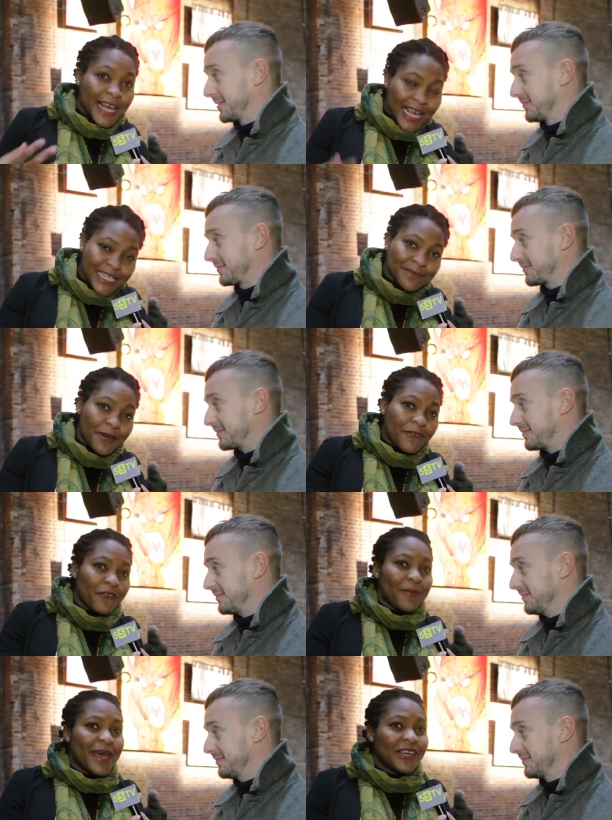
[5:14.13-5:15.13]
Speaker 1: Get some more
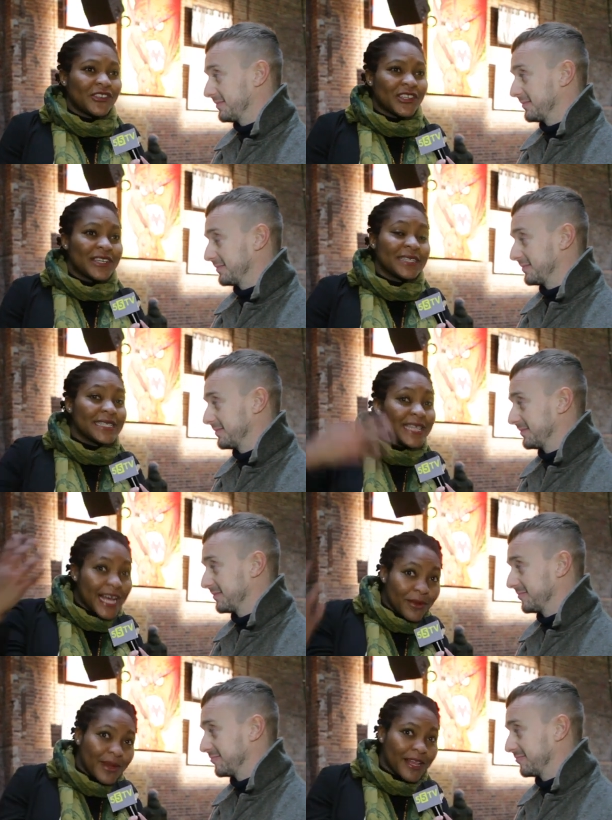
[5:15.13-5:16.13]
information.
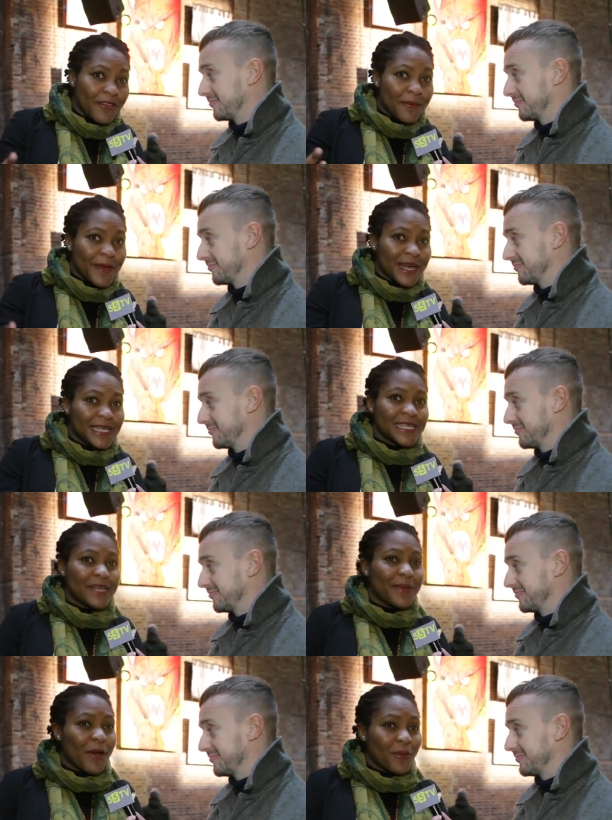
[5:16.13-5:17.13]
Tell one other person
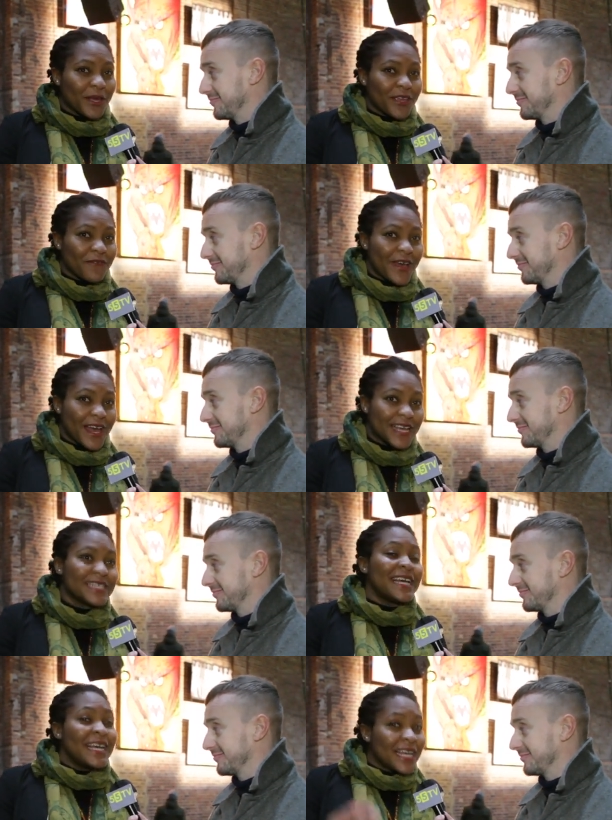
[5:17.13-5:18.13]
about what you've
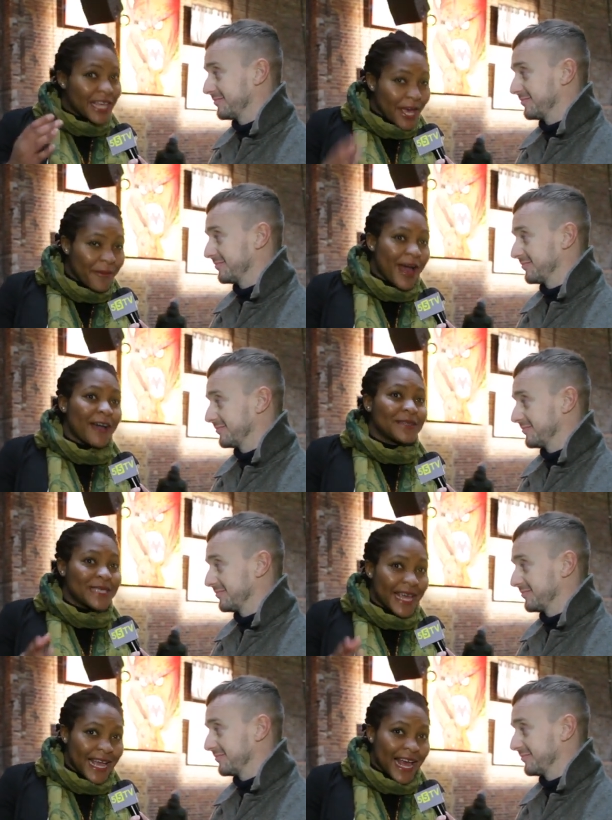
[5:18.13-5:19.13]
heard. Go out,
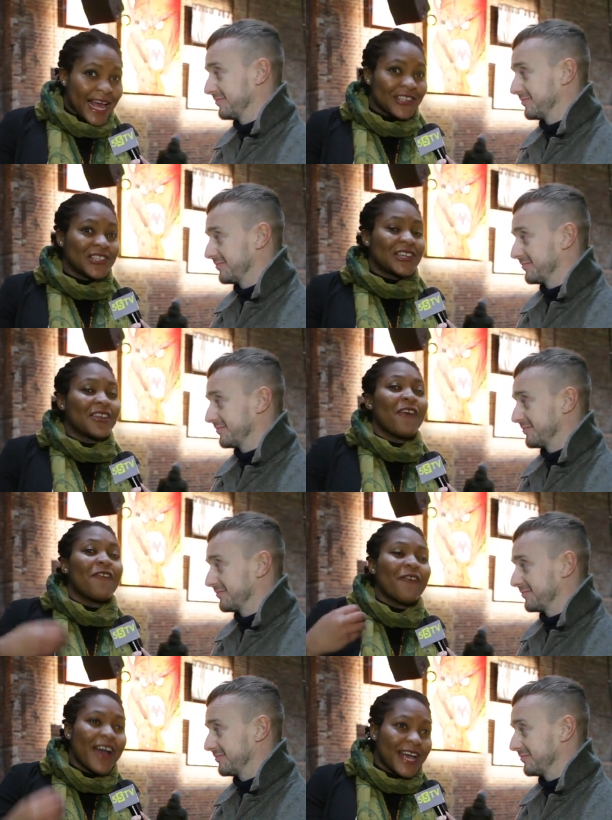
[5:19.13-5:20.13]
take action,
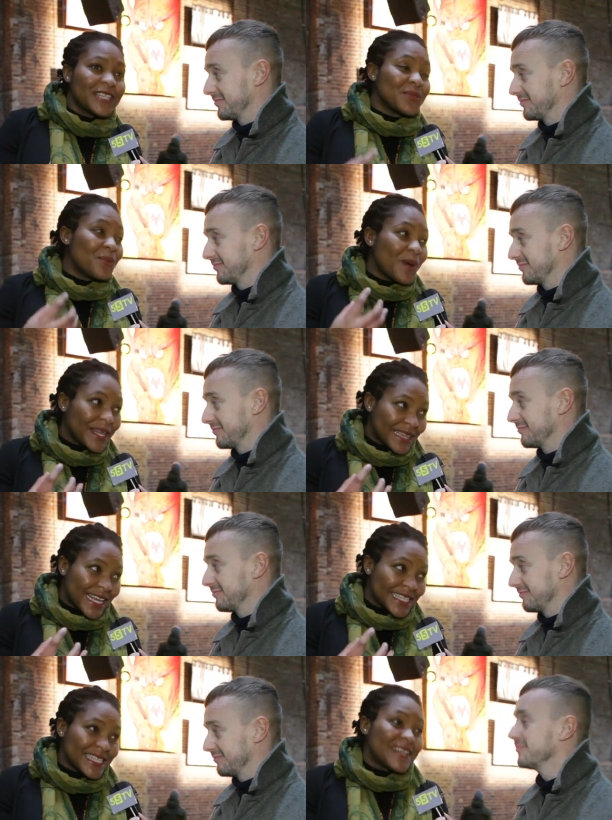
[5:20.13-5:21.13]
write one
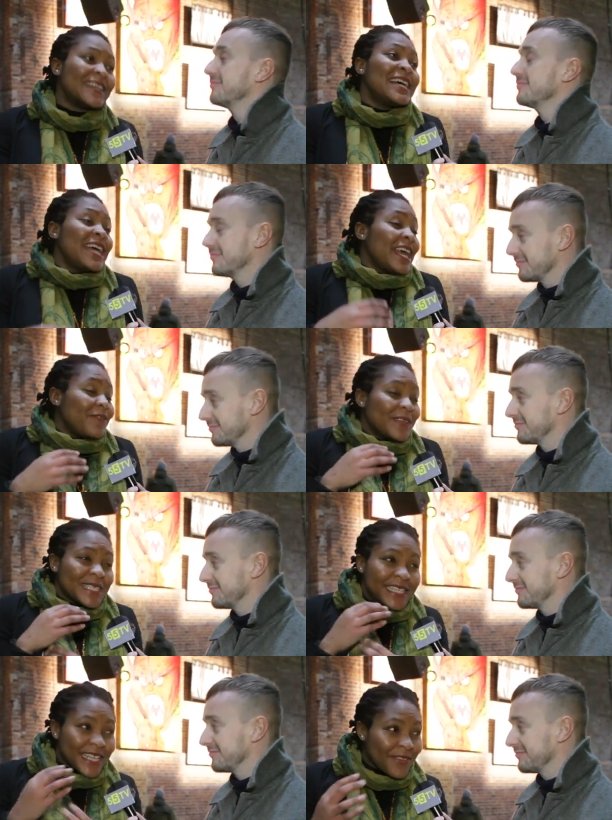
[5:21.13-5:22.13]
letter. If you
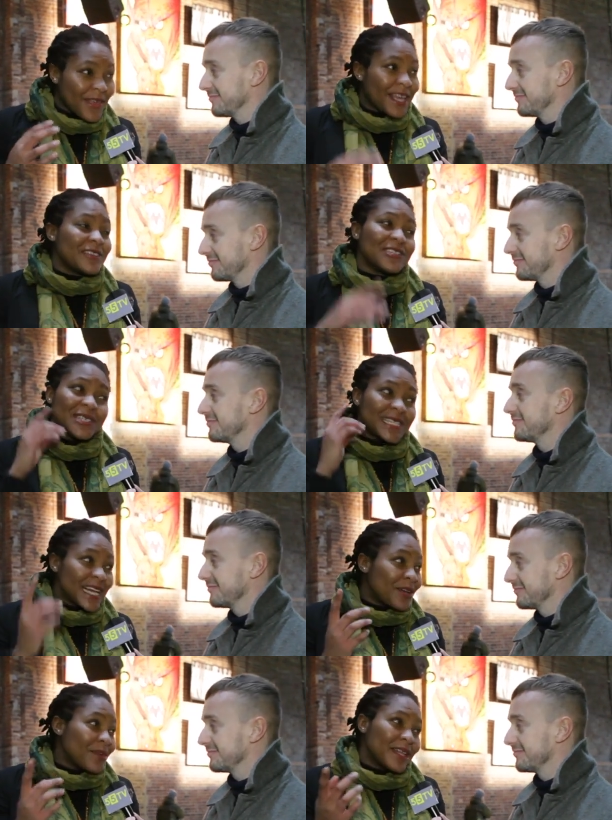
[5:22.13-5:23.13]
do nothing else, just
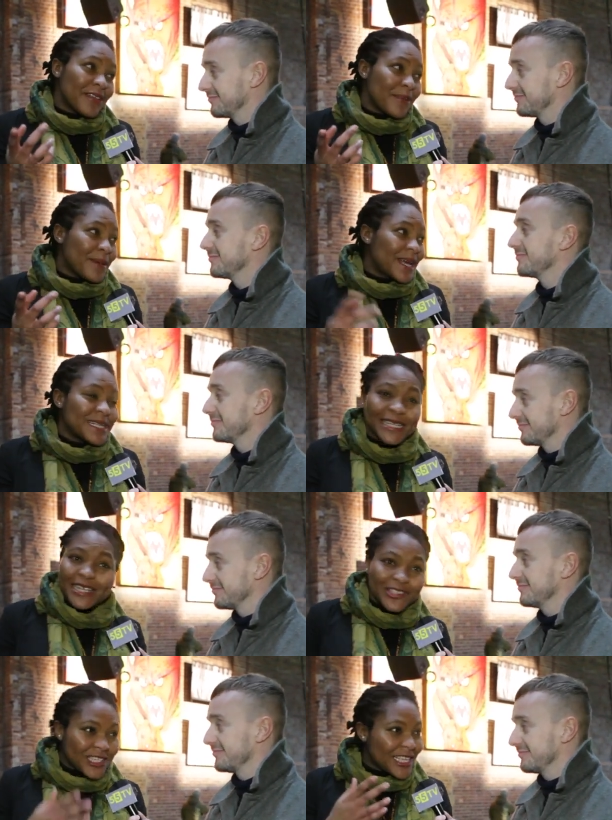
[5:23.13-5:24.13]
tell one other person,
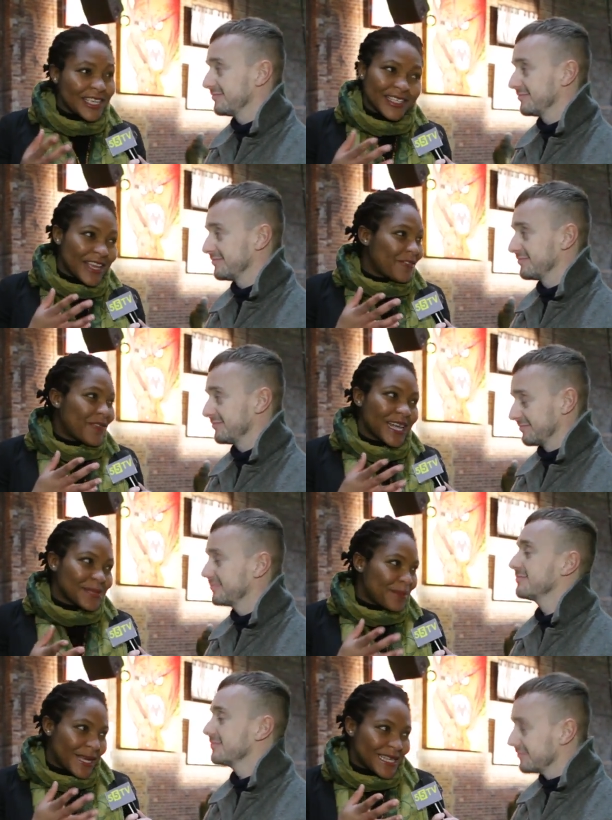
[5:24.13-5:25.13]
because you don't know if that's
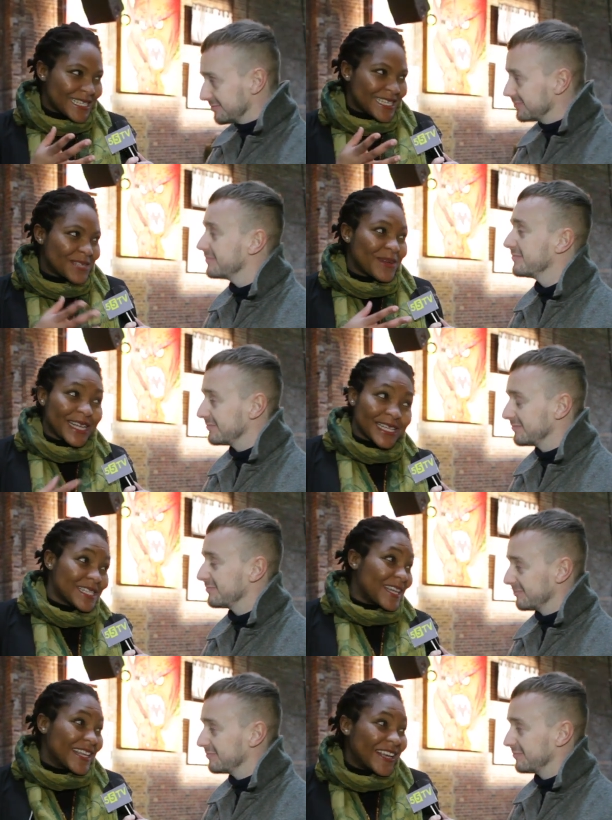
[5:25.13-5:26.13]
person, someone that's
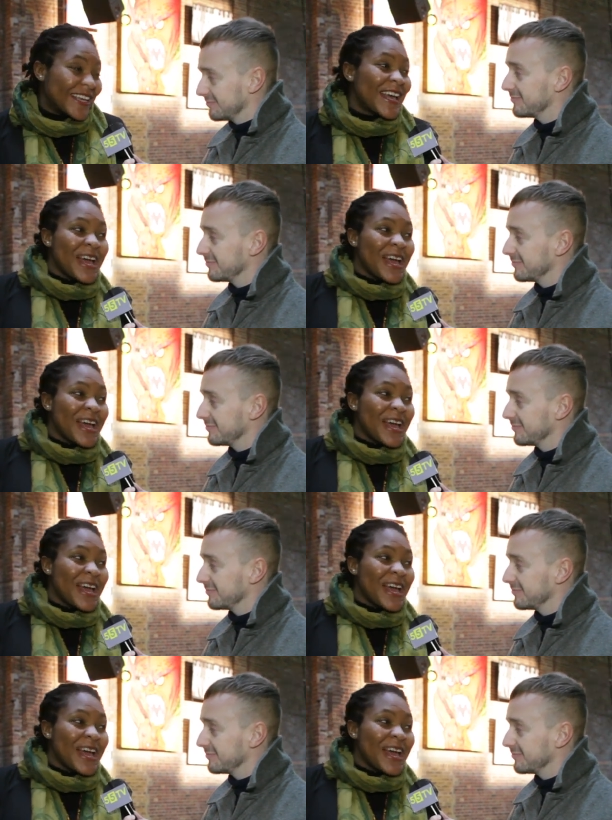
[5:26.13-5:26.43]
going to